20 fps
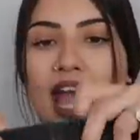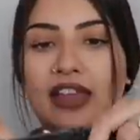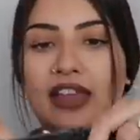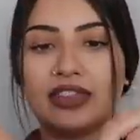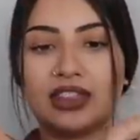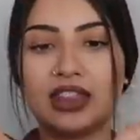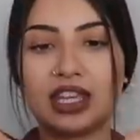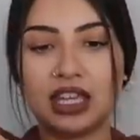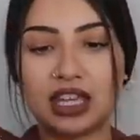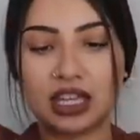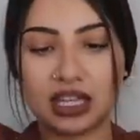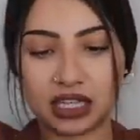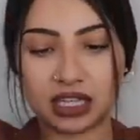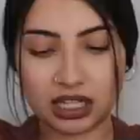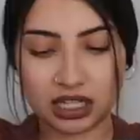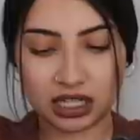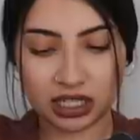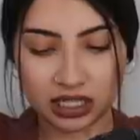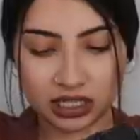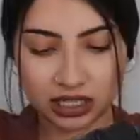And
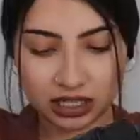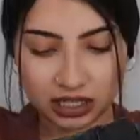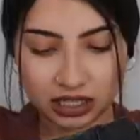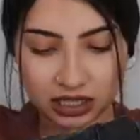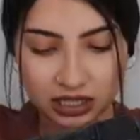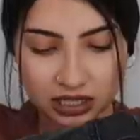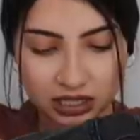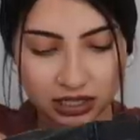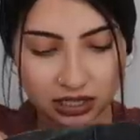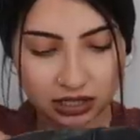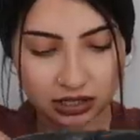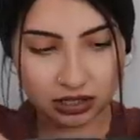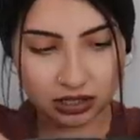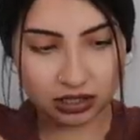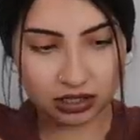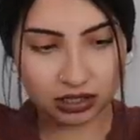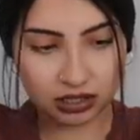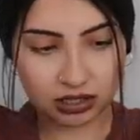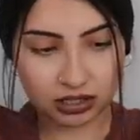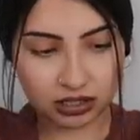
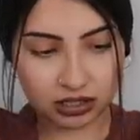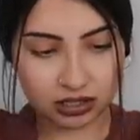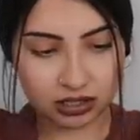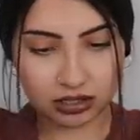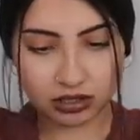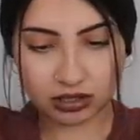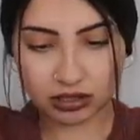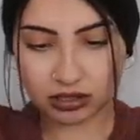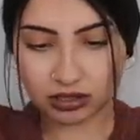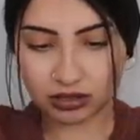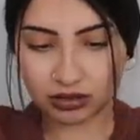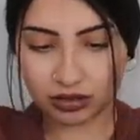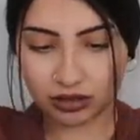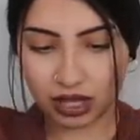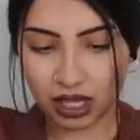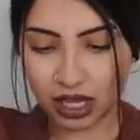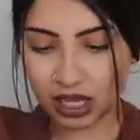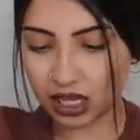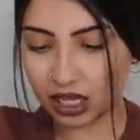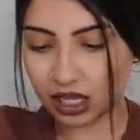these, do
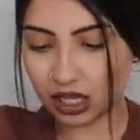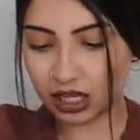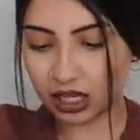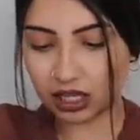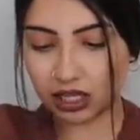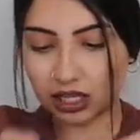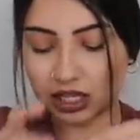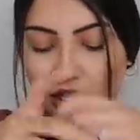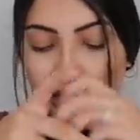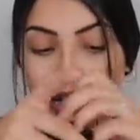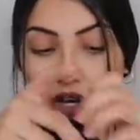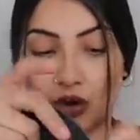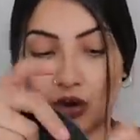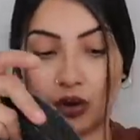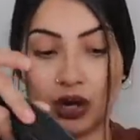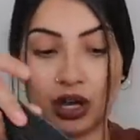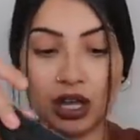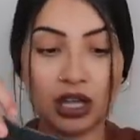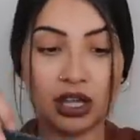they? No.